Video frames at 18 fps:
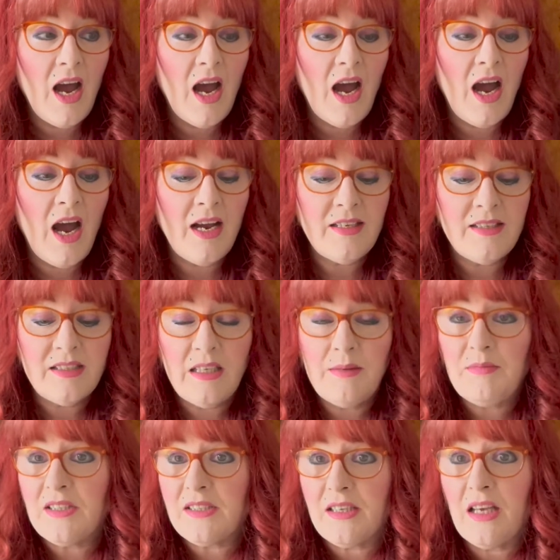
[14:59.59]
I
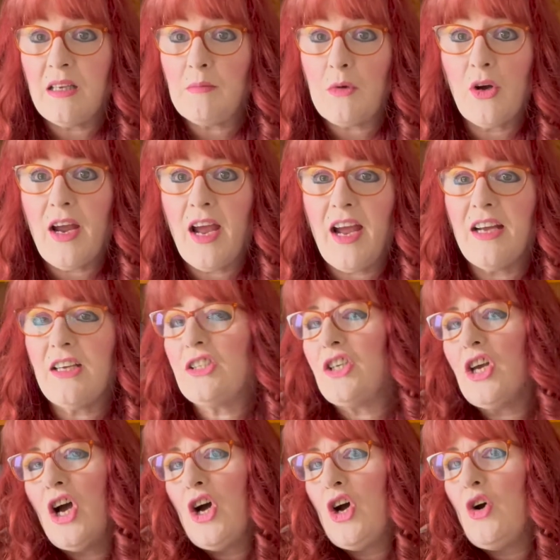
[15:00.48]
seem to sell them okay.
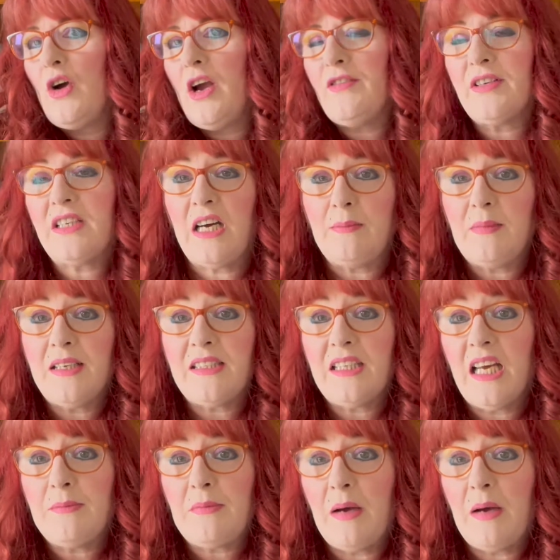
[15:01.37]
So every time I see them, I